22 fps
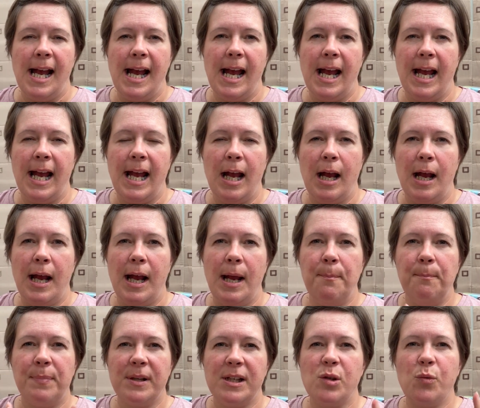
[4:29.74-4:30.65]

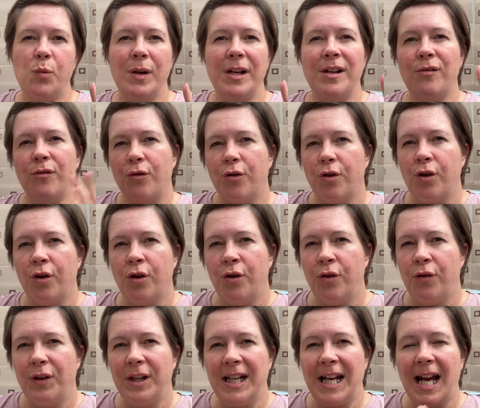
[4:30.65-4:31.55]
in between
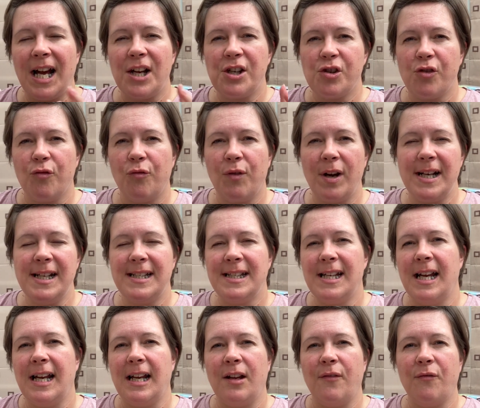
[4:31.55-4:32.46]
the actual
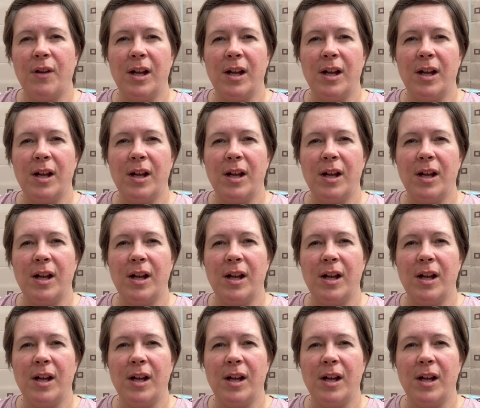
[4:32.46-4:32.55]
writing.